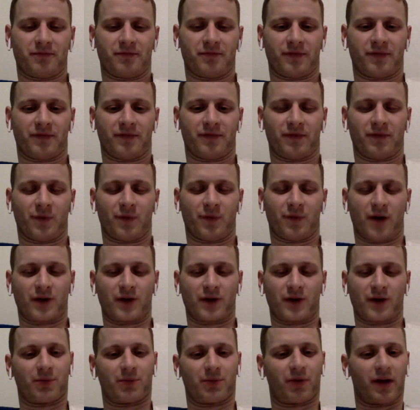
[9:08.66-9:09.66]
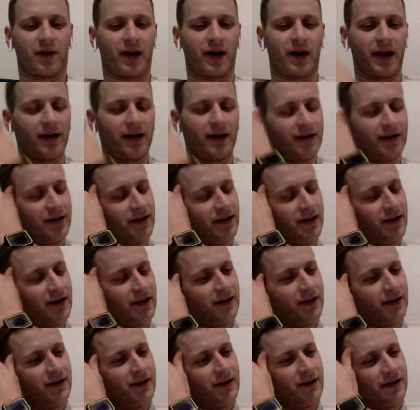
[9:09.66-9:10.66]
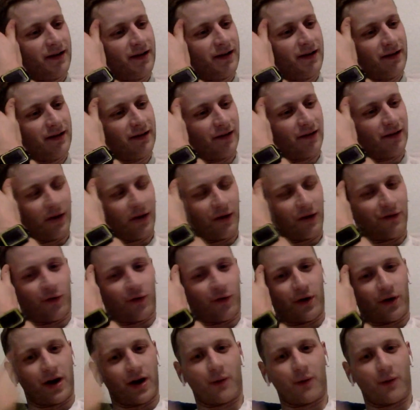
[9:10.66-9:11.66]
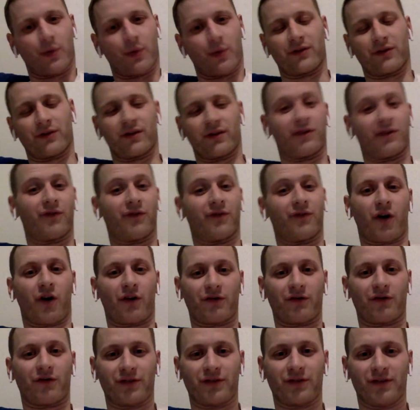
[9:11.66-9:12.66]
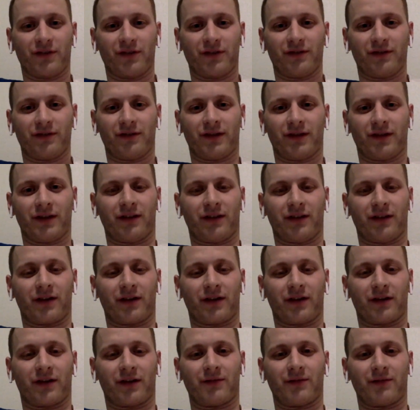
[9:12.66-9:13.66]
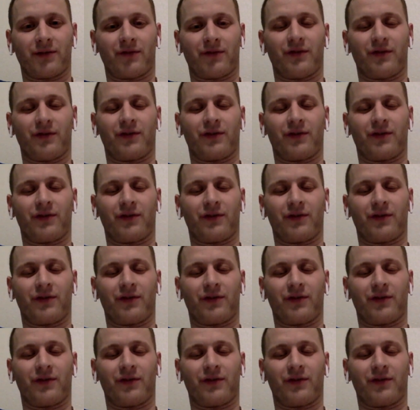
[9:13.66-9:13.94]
If you watch the play, Leonard Fournette wasn't involved in the